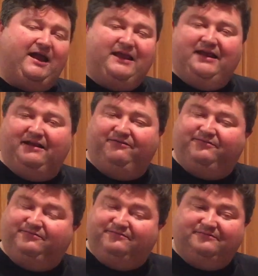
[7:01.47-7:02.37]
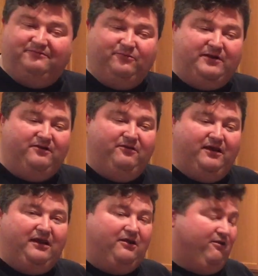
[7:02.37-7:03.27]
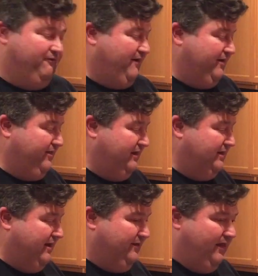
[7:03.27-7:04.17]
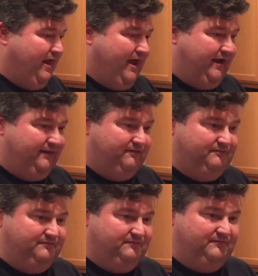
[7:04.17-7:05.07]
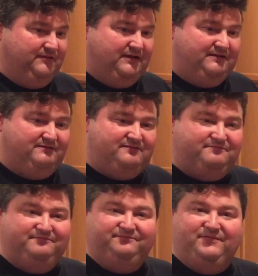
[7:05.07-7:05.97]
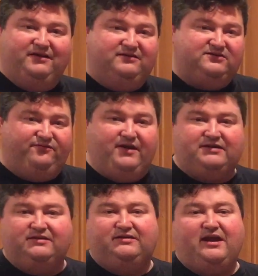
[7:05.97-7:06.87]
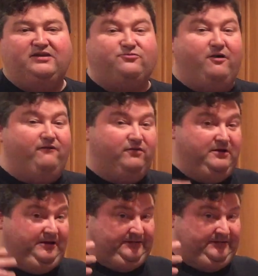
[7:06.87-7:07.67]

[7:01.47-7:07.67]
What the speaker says: again. If we, you know, if I think down the line it has affected the taste or whatever,